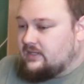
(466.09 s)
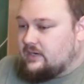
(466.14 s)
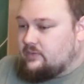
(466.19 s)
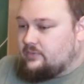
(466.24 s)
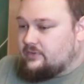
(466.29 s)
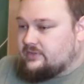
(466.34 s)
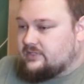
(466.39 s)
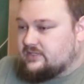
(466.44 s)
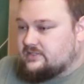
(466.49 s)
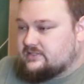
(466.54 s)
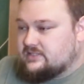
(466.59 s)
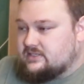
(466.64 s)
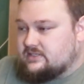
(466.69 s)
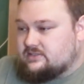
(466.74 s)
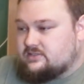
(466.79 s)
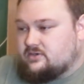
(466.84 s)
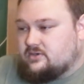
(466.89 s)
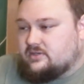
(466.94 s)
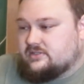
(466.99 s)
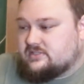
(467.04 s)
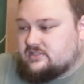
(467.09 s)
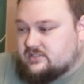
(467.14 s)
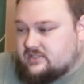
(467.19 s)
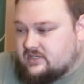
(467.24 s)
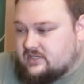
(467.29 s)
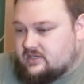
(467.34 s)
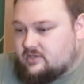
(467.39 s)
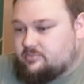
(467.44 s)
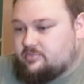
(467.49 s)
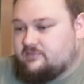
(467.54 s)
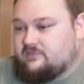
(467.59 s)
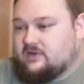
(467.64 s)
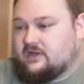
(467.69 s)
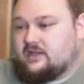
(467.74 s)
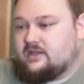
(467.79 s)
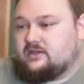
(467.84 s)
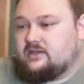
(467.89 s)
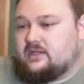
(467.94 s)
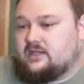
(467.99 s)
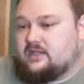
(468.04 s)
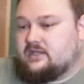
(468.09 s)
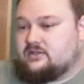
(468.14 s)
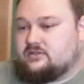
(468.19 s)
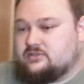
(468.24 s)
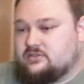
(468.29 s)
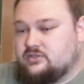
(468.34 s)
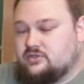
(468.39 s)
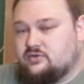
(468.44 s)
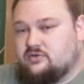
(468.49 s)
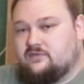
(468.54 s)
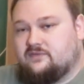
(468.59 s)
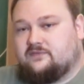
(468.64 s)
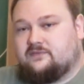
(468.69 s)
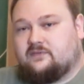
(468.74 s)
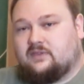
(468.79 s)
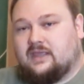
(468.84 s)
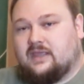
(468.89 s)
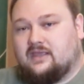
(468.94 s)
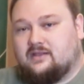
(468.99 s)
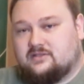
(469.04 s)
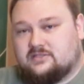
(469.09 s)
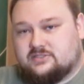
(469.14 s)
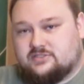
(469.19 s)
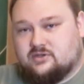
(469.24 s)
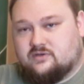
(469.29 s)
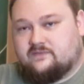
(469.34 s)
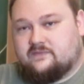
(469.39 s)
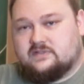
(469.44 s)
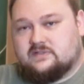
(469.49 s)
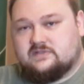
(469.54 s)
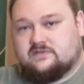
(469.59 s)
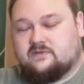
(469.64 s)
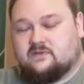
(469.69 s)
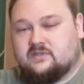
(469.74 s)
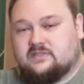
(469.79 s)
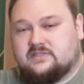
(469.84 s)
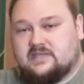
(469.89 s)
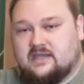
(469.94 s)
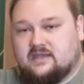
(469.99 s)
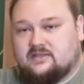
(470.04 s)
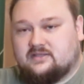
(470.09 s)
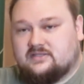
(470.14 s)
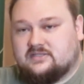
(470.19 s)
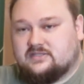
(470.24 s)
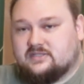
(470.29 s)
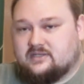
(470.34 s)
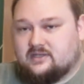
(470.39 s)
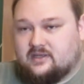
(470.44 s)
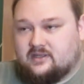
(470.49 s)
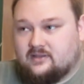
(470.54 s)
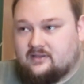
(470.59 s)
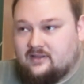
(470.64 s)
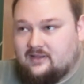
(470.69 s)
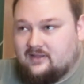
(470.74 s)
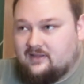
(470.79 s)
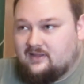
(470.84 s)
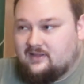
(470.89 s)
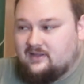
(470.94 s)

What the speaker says: And what that's going to do is it's going to provide a new flat surface for the tank to sit on,